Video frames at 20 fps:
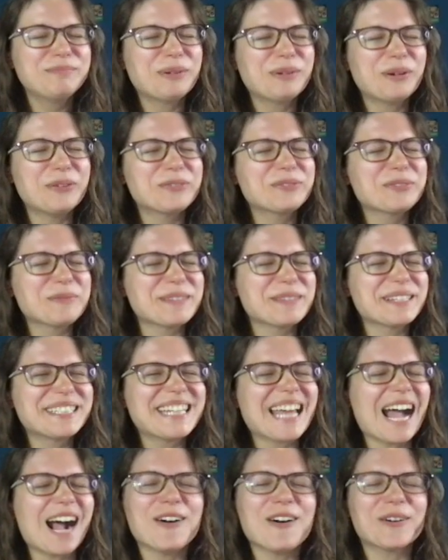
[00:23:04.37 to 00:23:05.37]
Pull from the
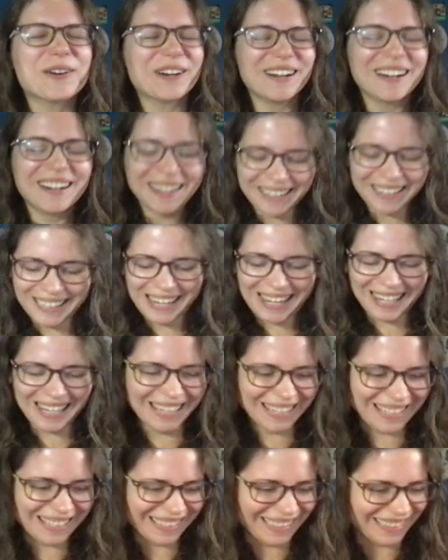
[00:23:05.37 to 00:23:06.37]
tower.
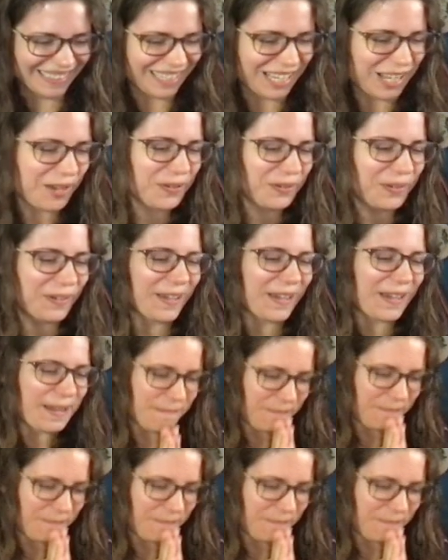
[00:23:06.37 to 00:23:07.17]
Okay.